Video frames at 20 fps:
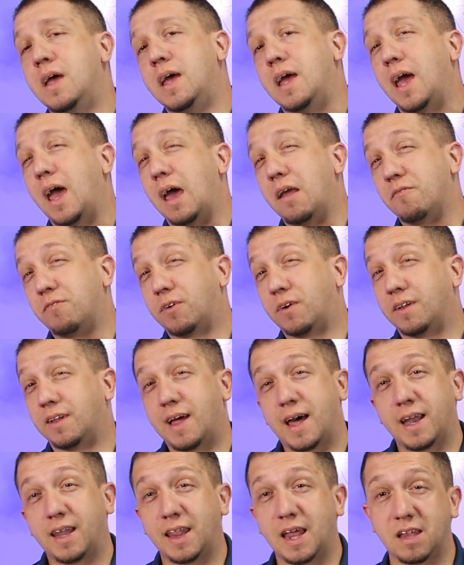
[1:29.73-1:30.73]
And for a
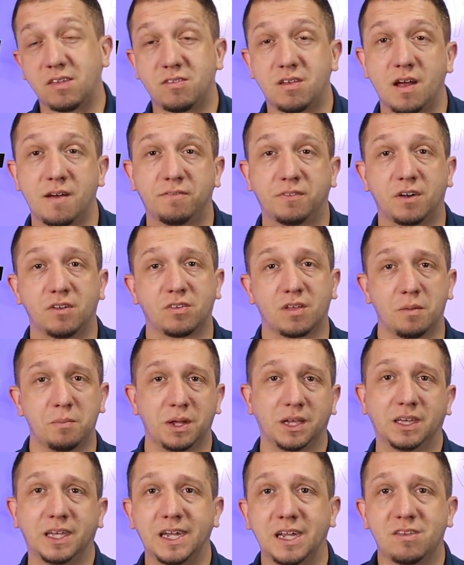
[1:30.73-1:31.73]
lot of that stuff, there's going to
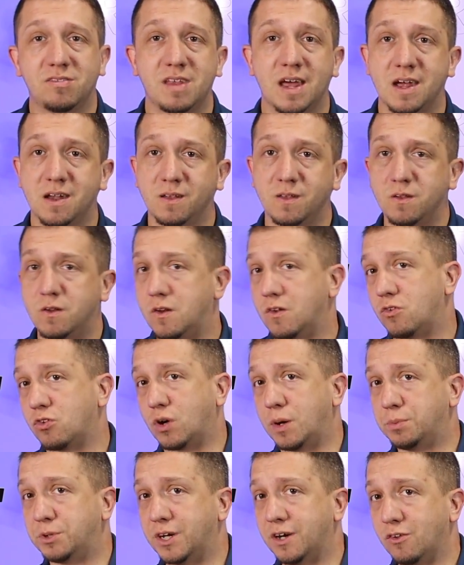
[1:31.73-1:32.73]
be links down in the
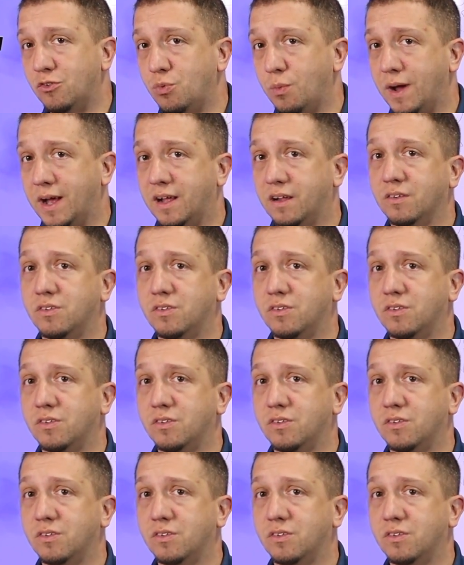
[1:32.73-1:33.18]
description as well.